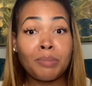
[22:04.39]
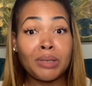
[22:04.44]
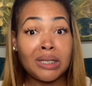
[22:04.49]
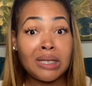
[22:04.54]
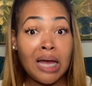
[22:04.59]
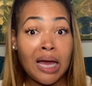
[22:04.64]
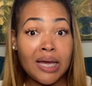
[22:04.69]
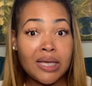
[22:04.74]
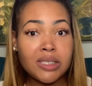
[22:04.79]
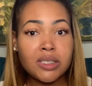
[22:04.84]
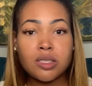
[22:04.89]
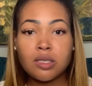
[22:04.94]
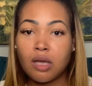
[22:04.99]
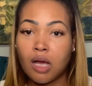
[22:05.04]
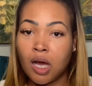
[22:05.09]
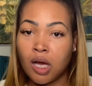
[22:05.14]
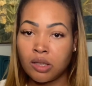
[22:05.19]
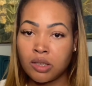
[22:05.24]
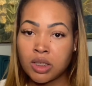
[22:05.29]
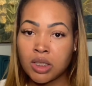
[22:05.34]
Be nice
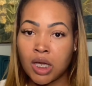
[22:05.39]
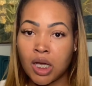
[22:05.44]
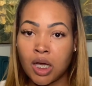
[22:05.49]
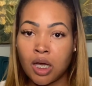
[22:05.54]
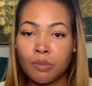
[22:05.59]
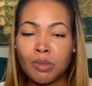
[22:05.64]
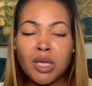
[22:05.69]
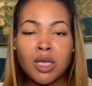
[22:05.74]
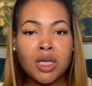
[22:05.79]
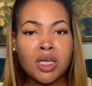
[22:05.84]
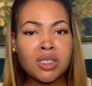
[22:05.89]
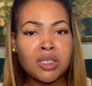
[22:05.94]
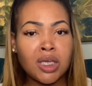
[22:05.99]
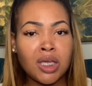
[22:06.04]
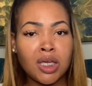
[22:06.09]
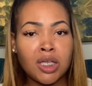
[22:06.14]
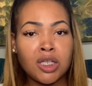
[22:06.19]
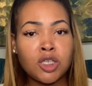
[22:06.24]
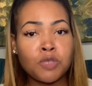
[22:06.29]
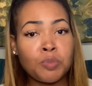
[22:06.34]
all the time, because
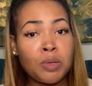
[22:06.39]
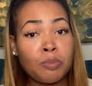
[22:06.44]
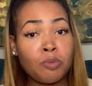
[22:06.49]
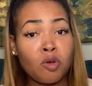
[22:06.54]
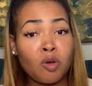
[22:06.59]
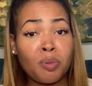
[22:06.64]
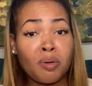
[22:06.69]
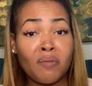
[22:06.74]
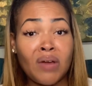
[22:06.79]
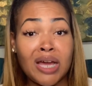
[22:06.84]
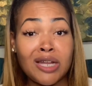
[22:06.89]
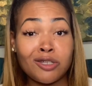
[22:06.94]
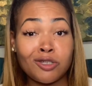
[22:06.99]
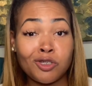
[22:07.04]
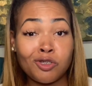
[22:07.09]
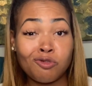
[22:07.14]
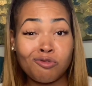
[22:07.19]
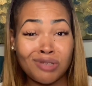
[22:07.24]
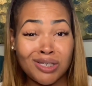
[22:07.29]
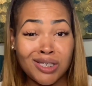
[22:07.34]
again, these people are
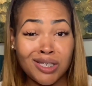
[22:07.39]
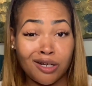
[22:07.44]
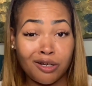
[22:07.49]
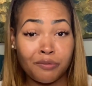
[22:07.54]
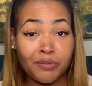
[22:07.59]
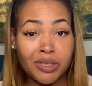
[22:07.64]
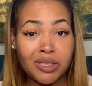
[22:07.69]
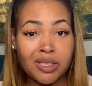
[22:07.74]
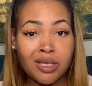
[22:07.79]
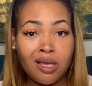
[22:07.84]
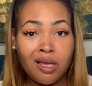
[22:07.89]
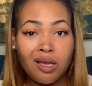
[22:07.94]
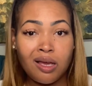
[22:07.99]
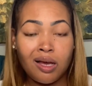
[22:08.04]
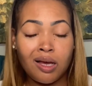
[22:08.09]
providing you a service.